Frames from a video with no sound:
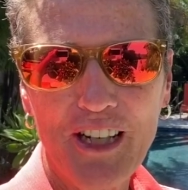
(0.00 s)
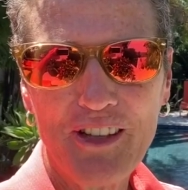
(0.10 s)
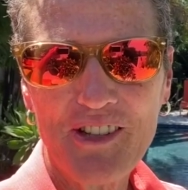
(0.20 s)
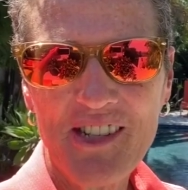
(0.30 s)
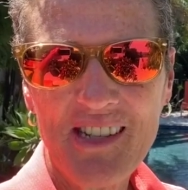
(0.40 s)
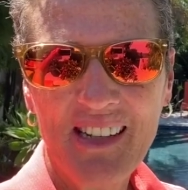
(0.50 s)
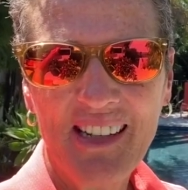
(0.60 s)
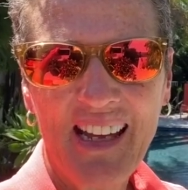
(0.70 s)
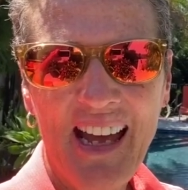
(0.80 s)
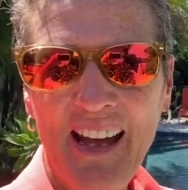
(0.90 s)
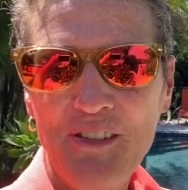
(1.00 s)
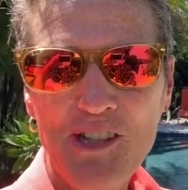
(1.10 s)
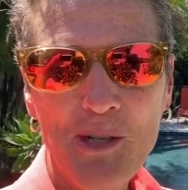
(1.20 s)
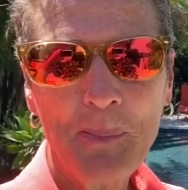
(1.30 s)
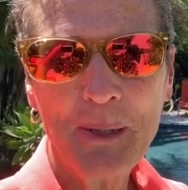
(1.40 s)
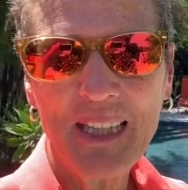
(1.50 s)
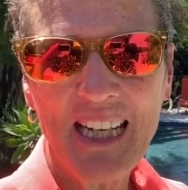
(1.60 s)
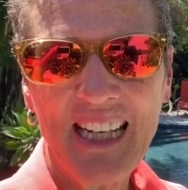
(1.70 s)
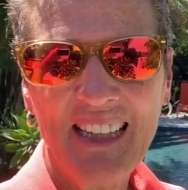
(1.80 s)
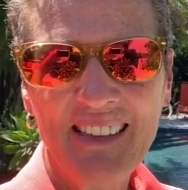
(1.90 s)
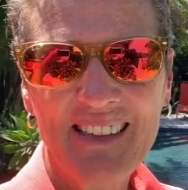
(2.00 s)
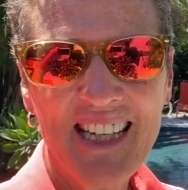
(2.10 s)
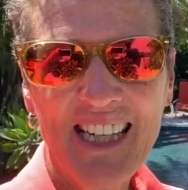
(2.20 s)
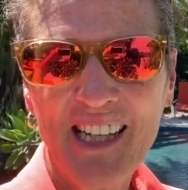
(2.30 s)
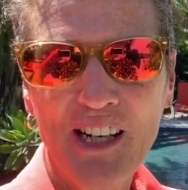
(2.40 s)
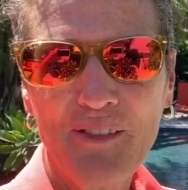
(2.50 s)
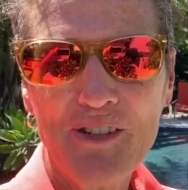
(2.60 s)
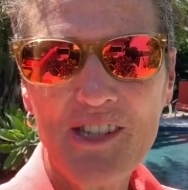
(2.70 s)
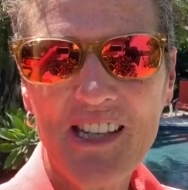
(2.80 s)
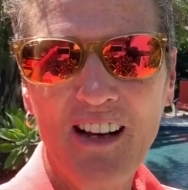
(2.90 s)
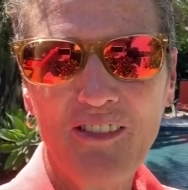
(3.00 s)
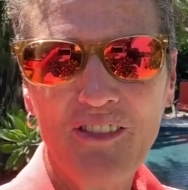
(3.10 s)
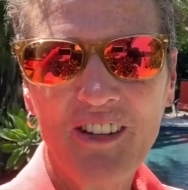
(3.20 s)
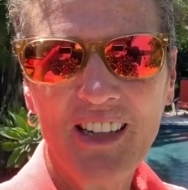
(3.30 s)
others. Have a super day. Take care of yourself.